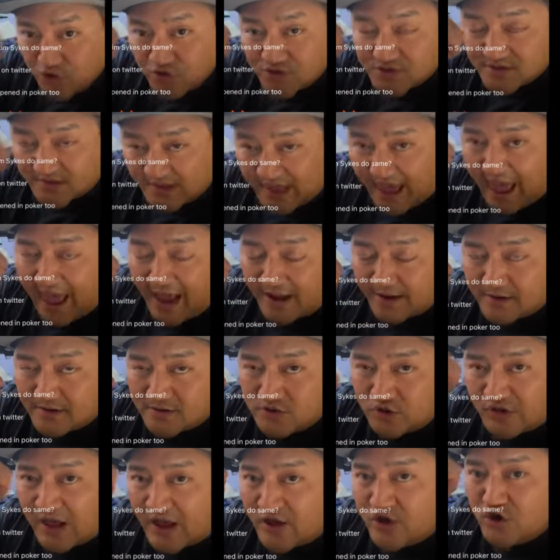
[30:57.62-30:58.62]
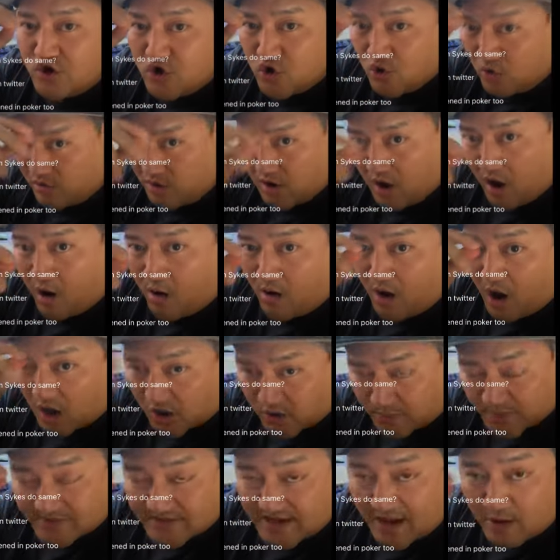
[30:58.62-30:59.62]
use Slack so that you
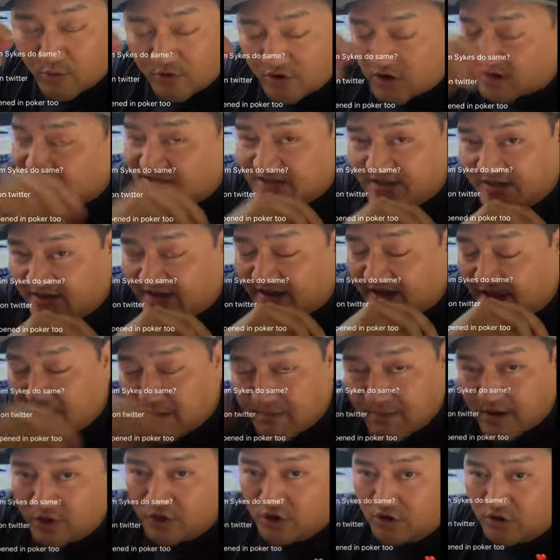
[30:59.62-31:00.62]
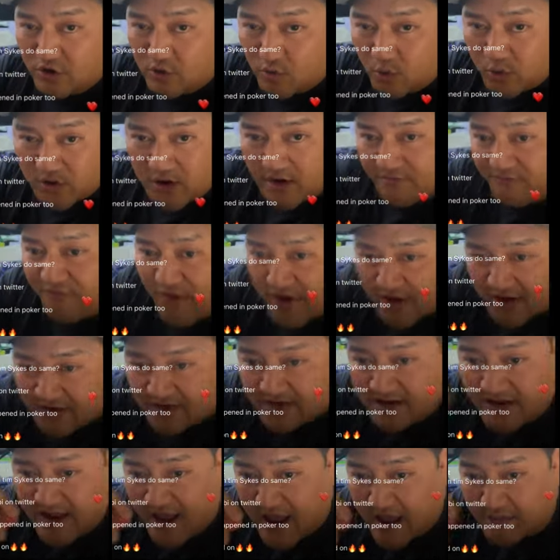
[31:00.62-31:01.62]
know 100% we're not scheming you. We're not
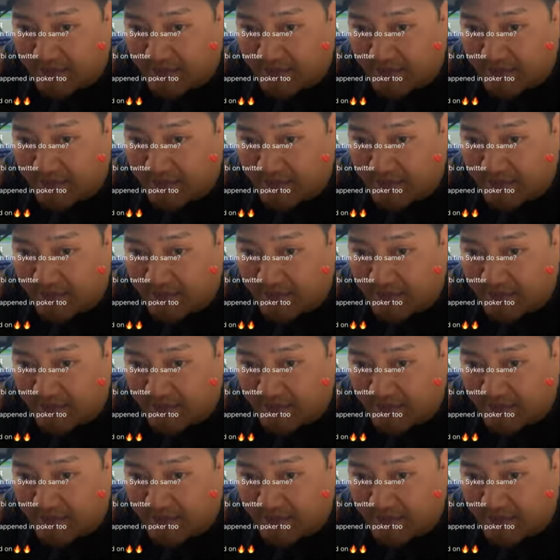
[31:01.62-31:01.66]
fucking